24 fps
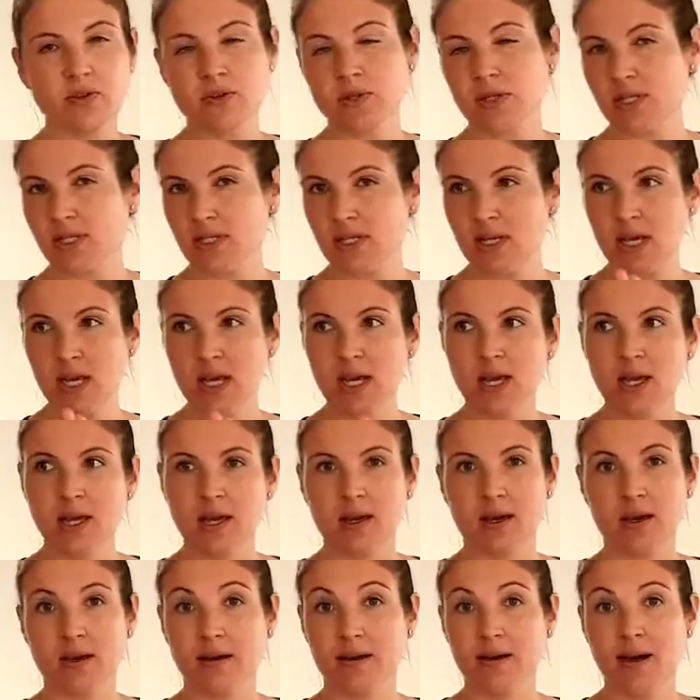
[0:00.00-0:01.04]
course,
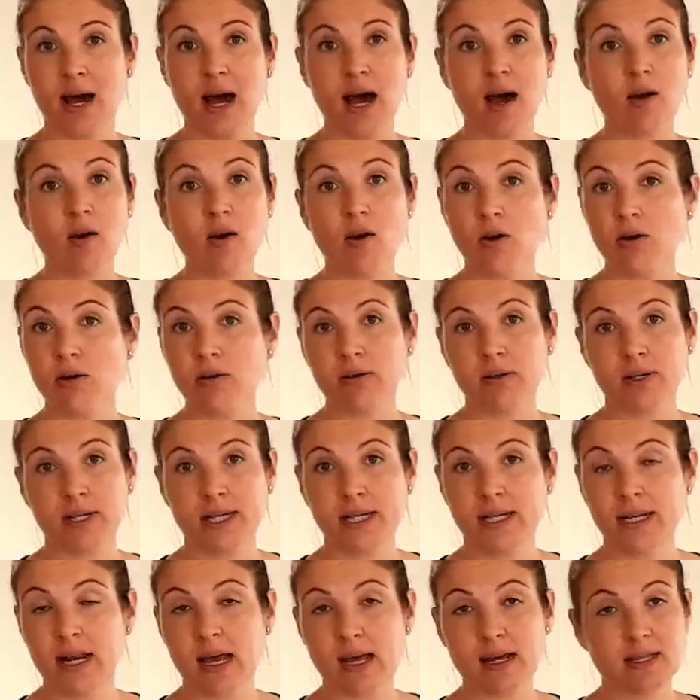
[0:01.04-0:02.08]
how long
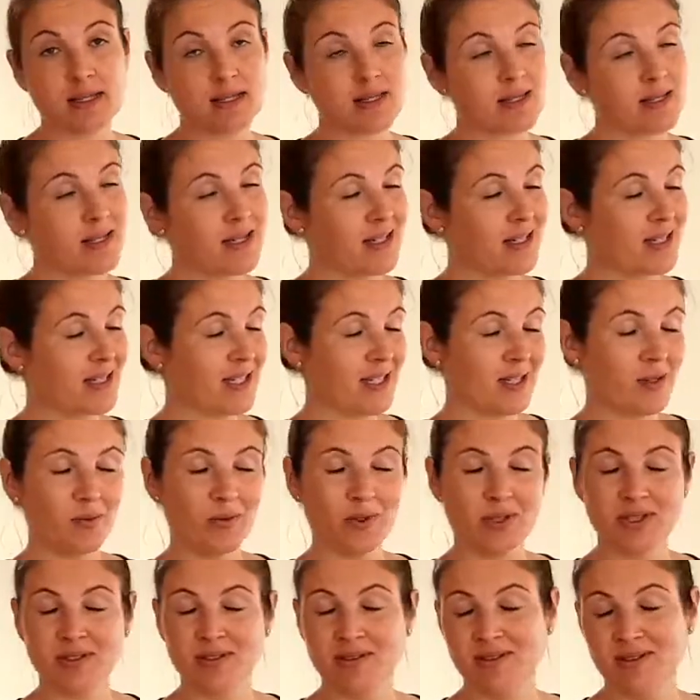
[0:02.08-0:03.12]
it lasts, it
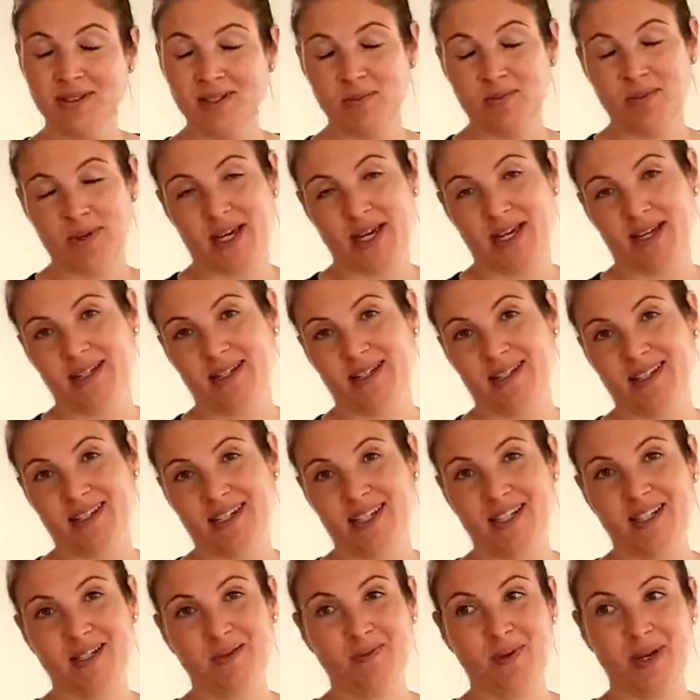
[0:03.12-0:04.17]
will depend.
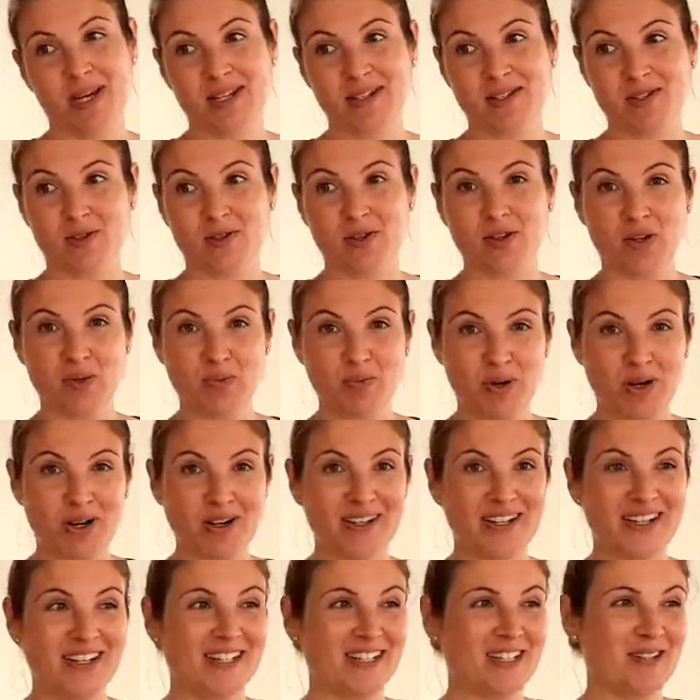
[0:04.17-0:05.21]
It depends on your
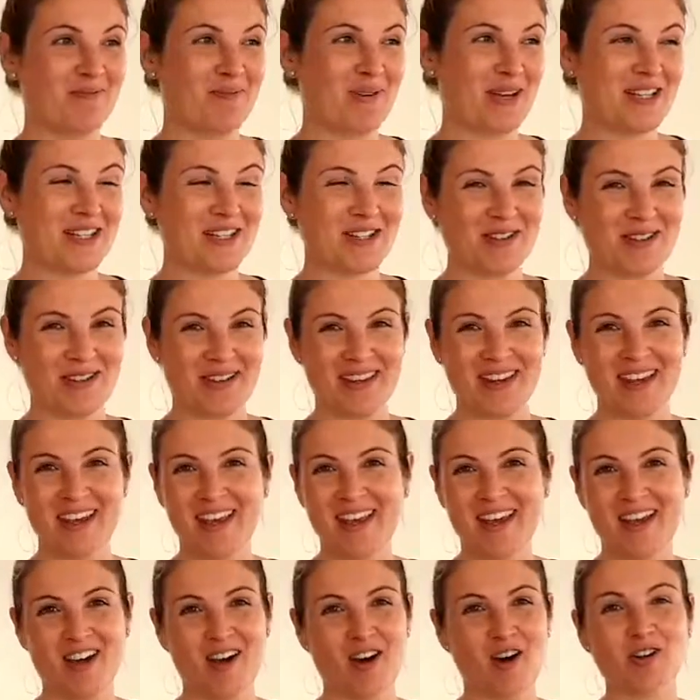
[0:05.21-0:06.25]
body. It depends on
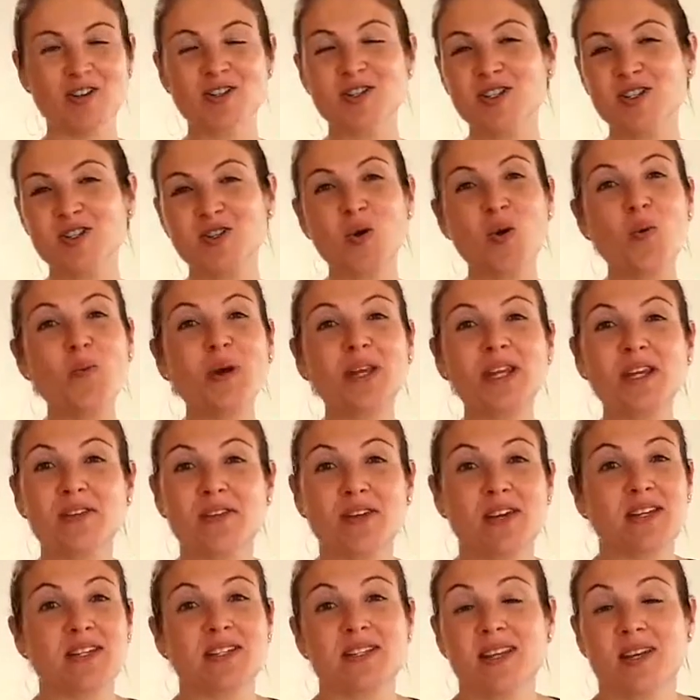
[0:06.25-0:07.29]
so many
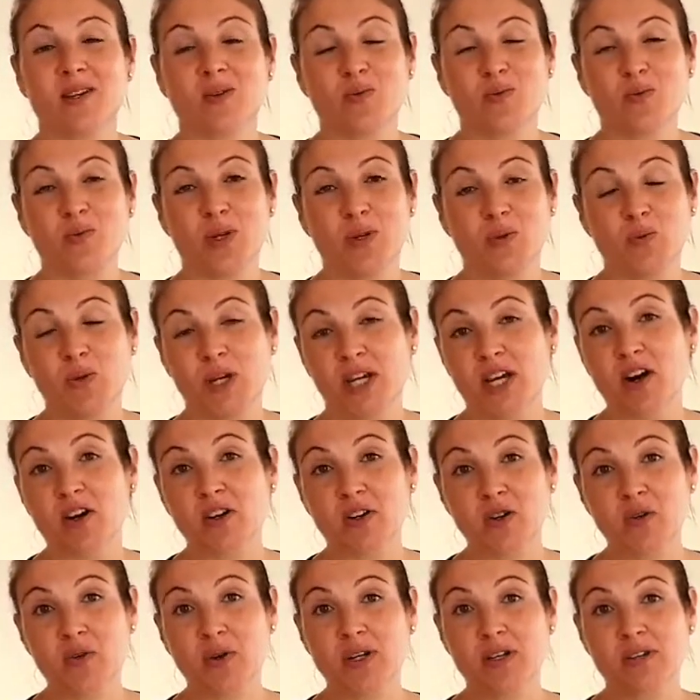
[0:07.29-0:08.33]
things that we
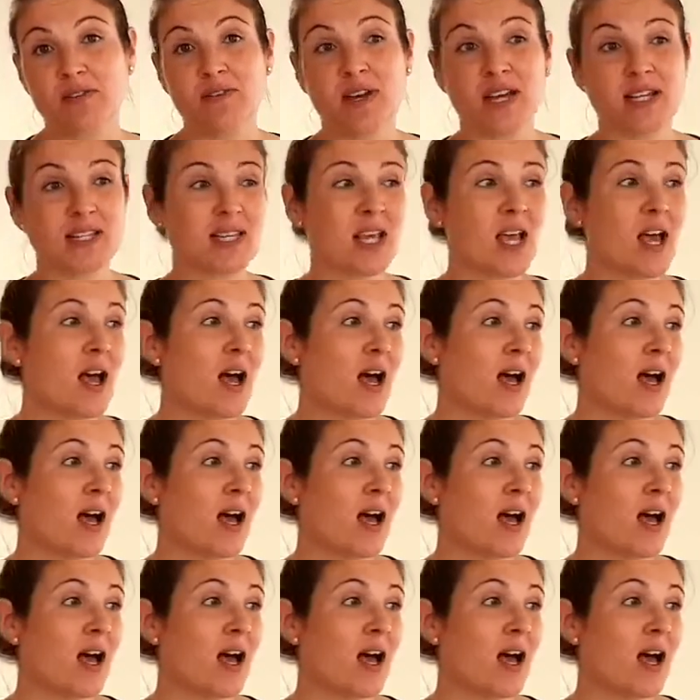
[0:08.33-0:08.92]
can't know in advance.